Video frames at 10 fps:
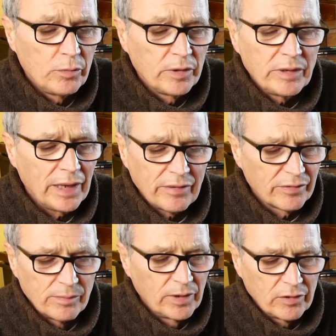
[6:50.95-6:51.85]
You can get it
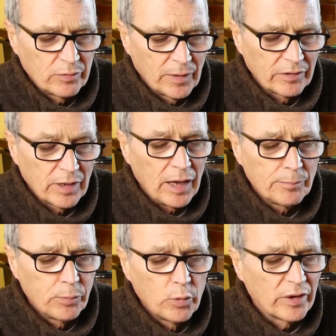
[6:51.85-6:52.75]
from loads of places. I
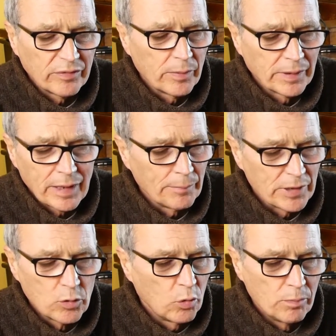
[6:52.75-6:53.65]
bought it from a company
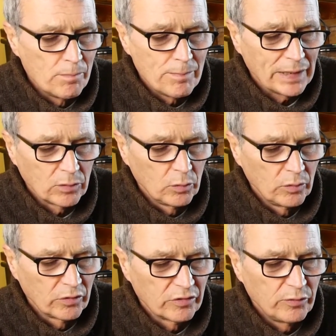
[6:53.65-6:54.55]
called
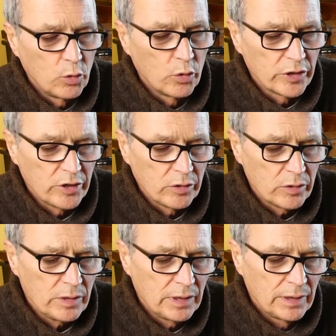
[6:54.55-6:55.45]
Metals for You.